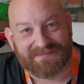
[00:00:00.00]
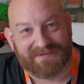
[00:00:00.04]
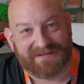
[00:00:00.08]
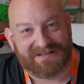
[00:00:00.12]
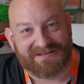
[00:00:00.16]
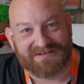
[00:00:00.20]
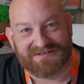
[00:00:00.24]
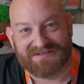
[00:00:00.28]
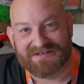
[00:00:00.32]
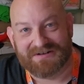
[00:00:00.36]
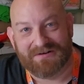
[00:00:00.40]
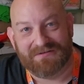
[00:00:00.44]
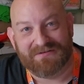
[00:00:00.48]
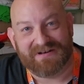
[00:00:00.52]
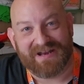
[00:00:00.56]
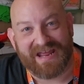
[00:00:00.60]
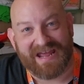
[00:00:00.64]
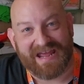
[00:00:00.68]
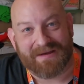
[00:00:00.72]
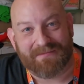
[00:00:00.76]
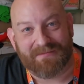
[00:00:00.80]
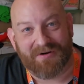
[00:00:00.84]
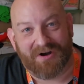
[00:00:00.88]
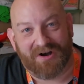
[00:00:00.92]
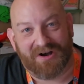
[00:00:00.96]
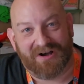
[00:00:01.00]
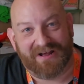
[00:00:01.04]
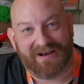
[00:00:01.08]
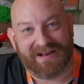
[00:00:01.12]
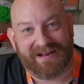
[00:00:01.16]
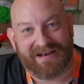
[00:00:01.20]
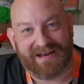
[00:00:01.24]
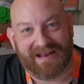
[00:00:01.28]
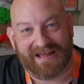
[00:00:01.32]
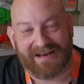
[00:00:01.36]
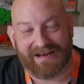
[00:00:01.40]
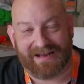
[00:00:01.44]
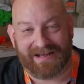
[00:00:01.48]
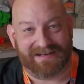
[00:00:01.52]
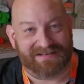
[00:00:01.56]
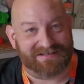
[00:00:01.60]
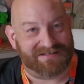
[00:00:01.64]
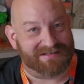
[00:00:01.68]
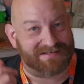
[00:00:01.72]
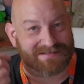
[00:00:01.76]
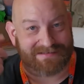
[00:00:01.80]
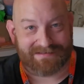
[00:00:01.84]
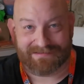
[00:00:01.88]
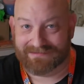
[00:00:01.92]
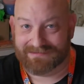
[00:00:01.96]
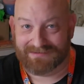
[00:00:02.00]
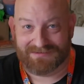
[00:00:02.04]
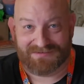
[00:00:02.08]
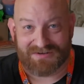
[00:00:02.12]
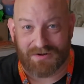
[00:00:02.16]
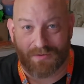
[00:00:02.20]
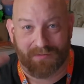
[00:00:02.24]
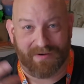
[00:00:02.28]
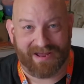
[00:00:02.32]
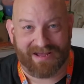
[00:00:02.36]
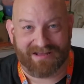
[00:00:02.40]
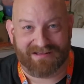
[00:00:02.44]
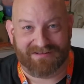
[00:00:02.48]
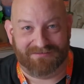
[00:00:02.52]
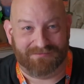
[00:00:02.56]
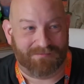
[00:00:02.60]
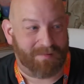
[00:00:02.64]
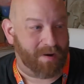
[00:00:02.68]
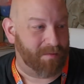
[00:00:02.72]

but there's no name on it, and I just, there's no way I could